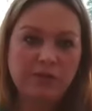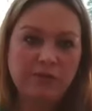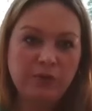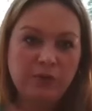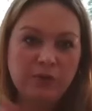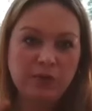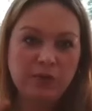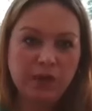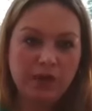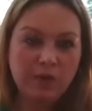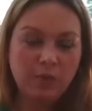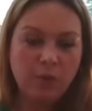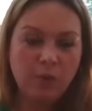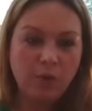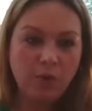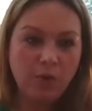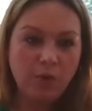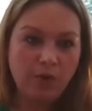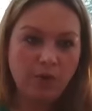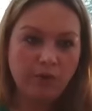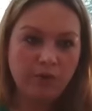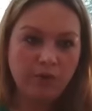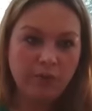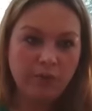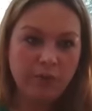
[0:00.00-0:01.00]
If you'd like
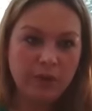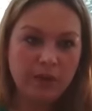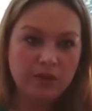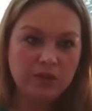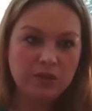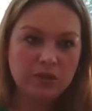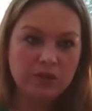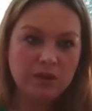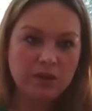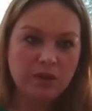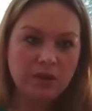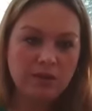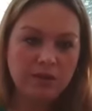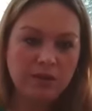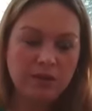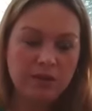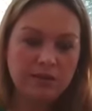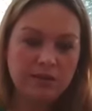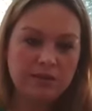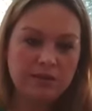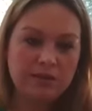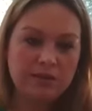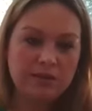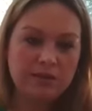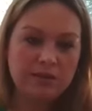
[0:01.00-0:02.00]
more information on
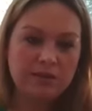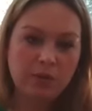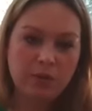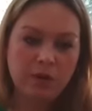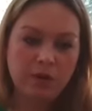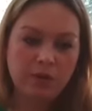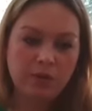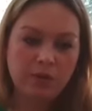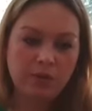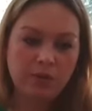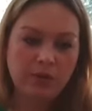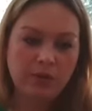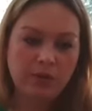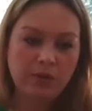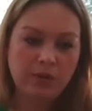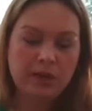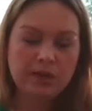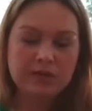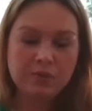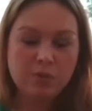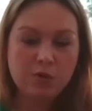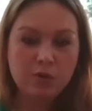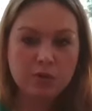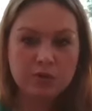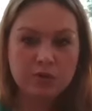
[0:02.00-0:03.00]
this or would like
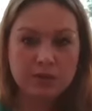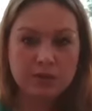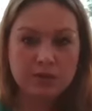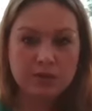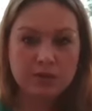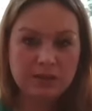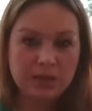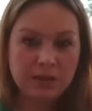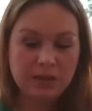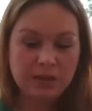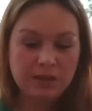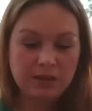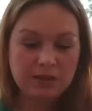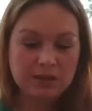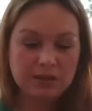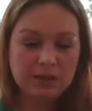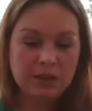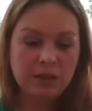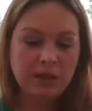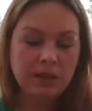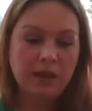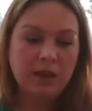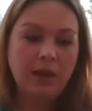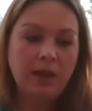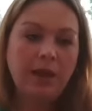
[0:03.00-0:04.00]
some more details,
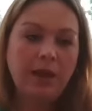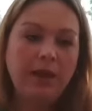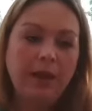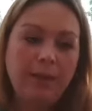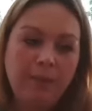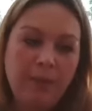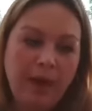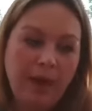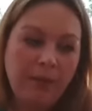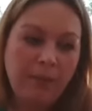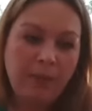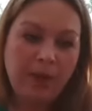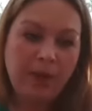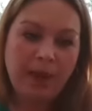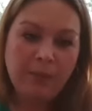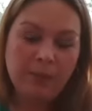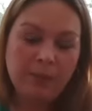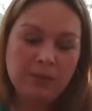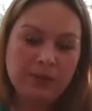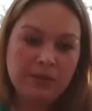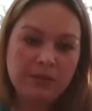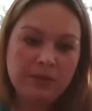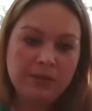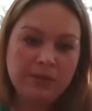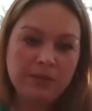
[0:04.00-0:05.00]
um, I'm
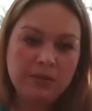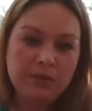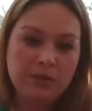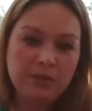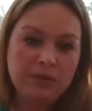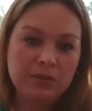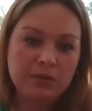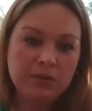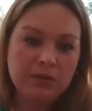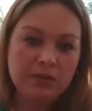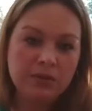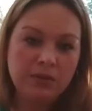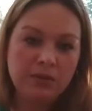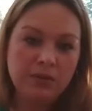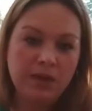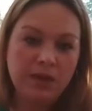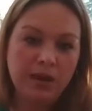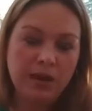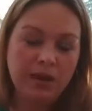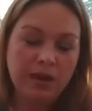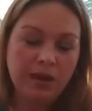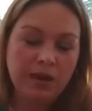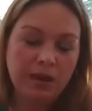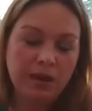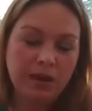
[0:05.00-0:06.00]
happy to to do
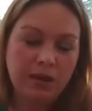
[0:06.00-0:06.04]
that.